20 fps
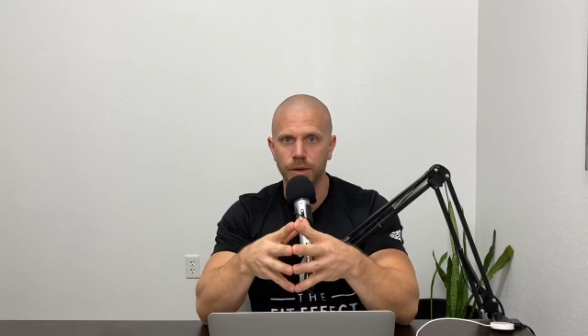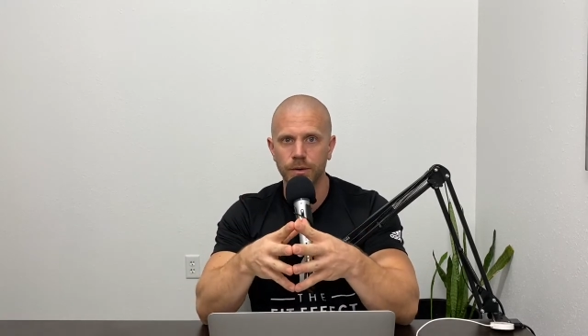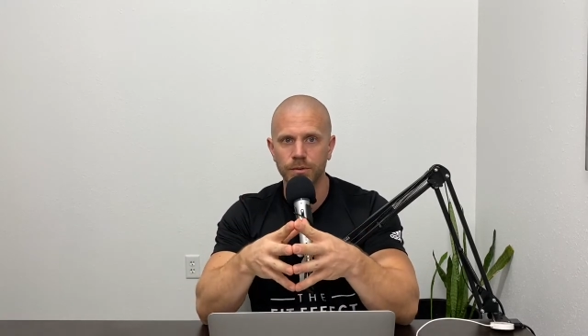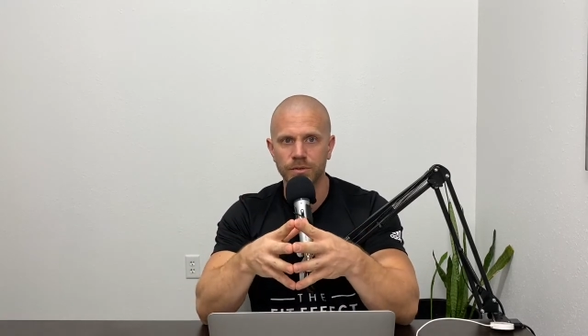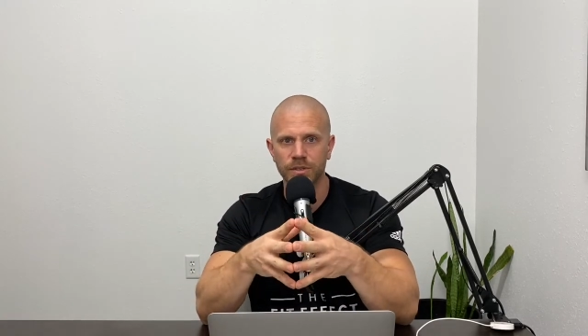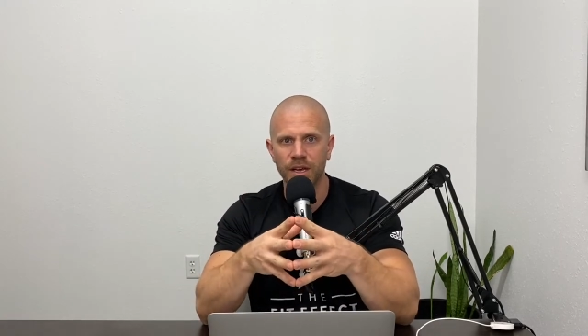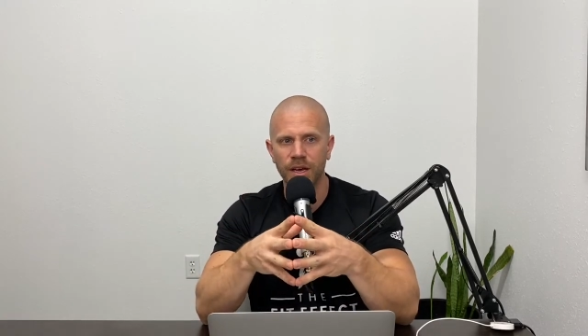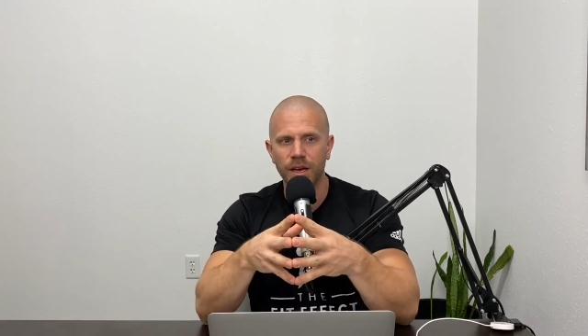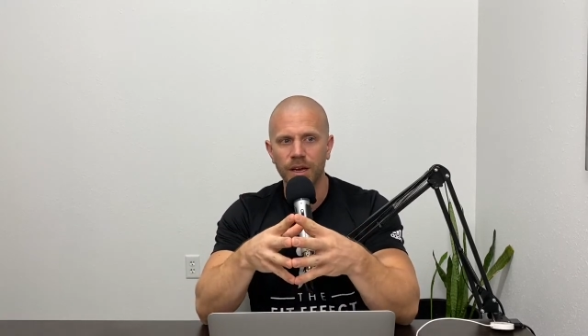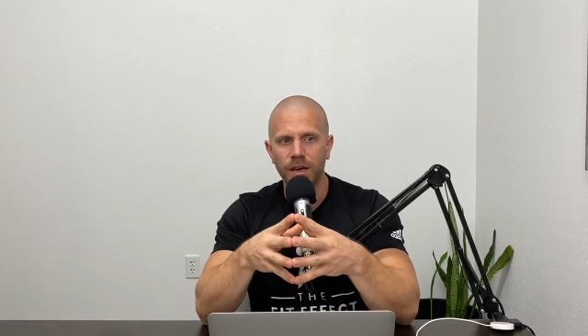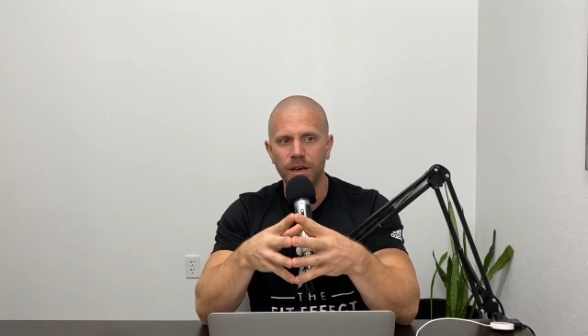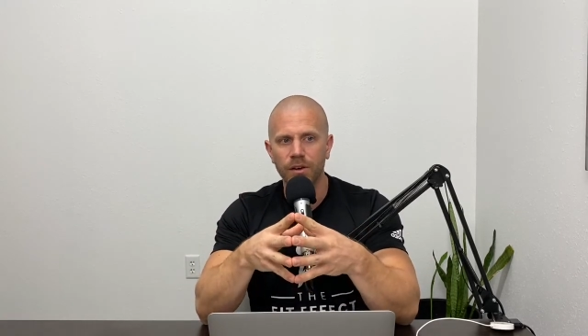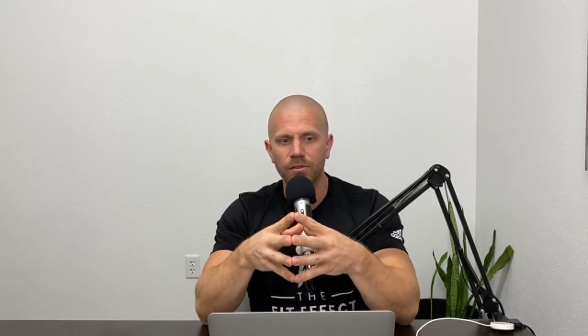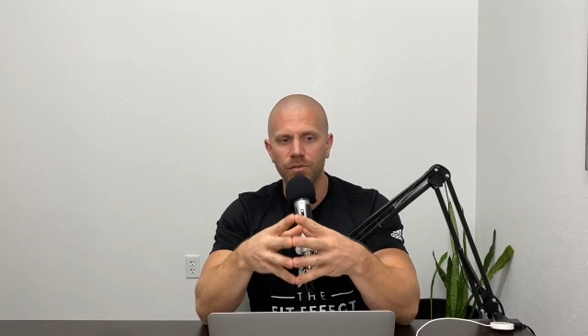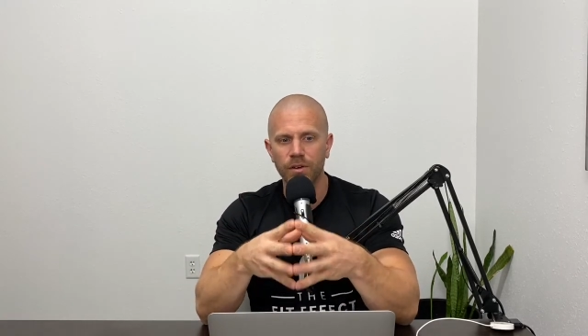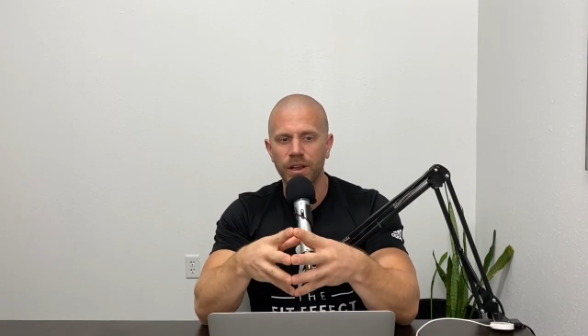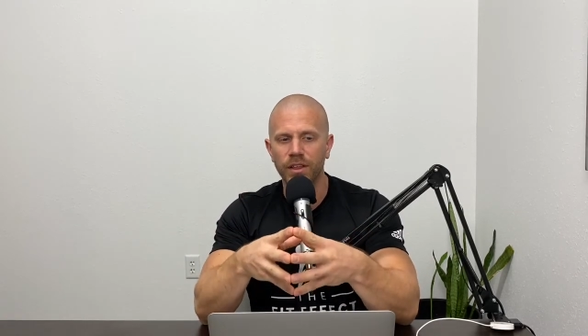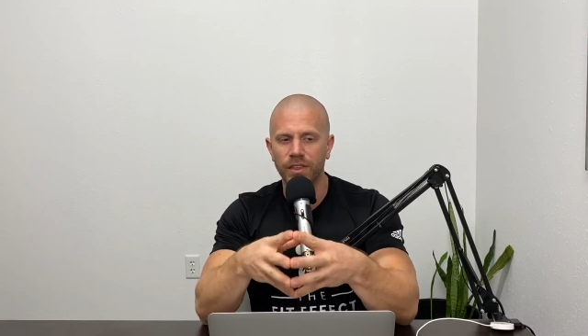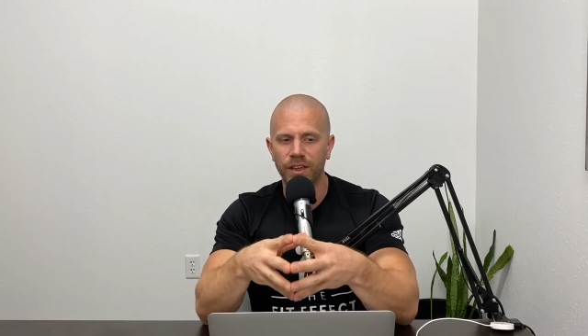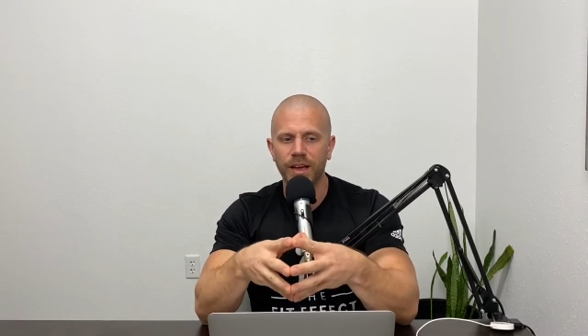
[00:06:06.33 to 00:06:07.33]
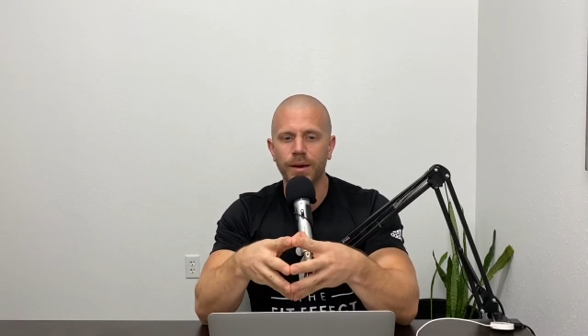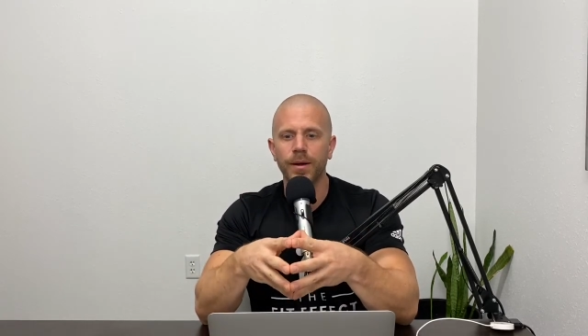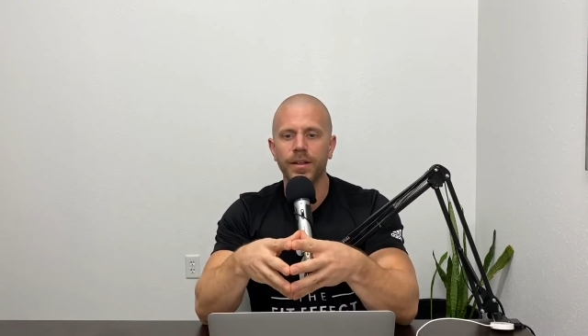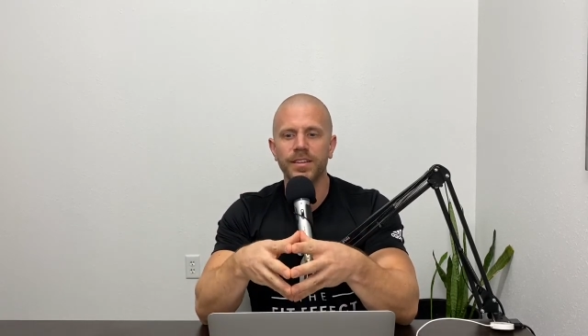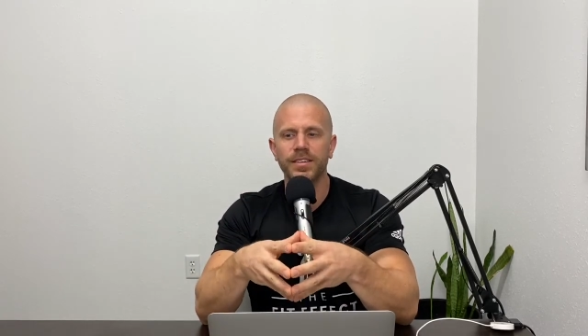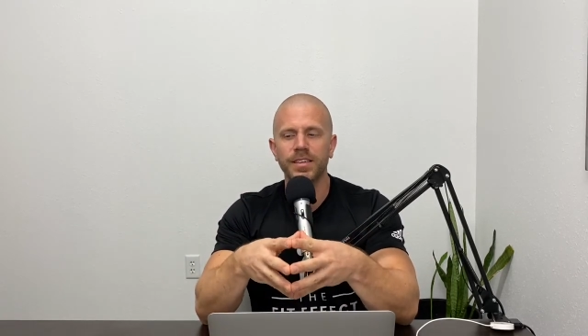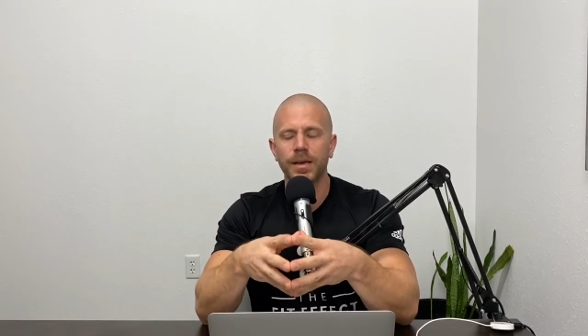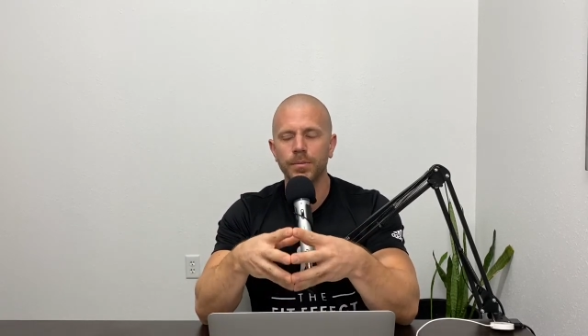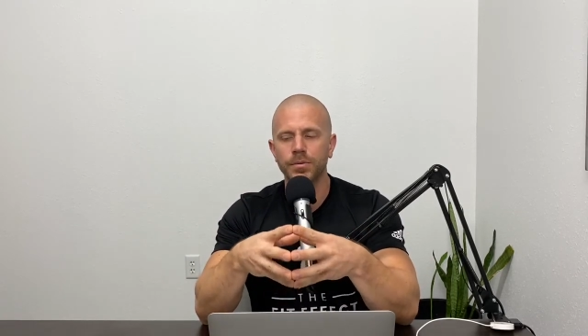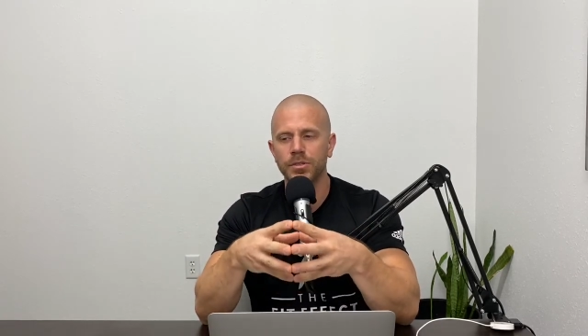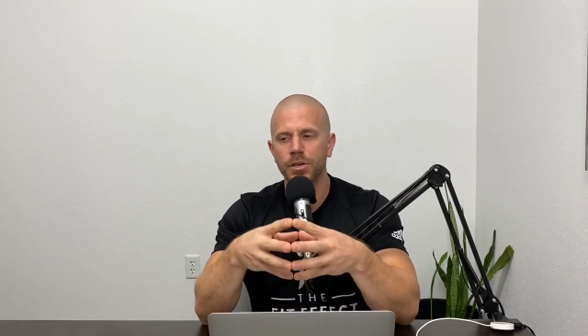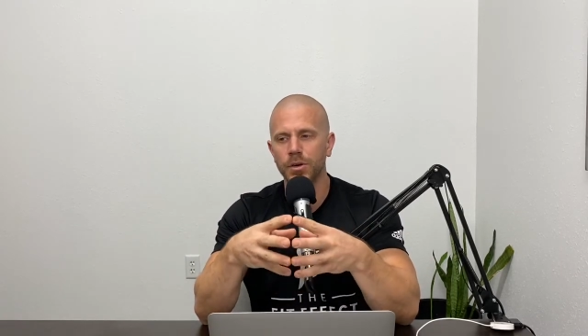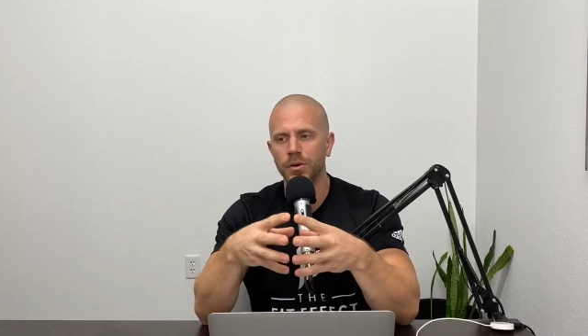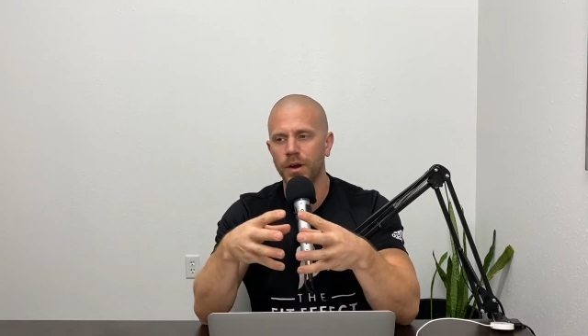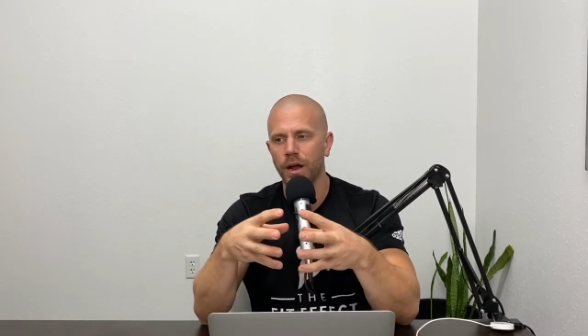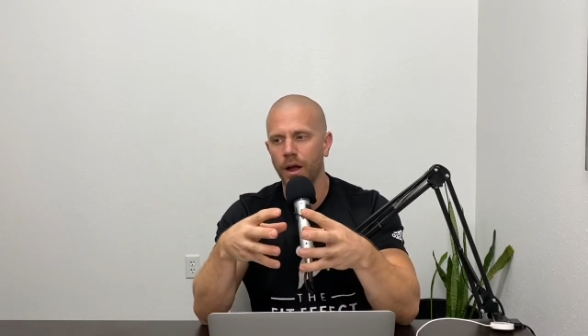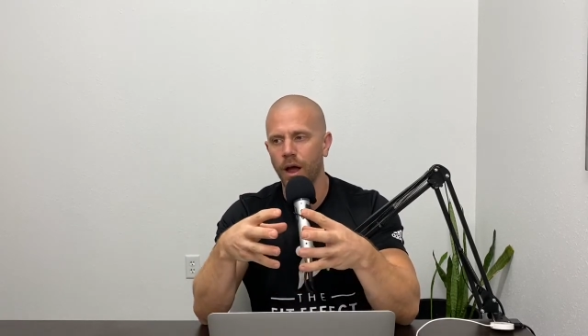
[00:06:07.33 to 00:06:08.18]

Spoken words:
I was really thinking about this episode and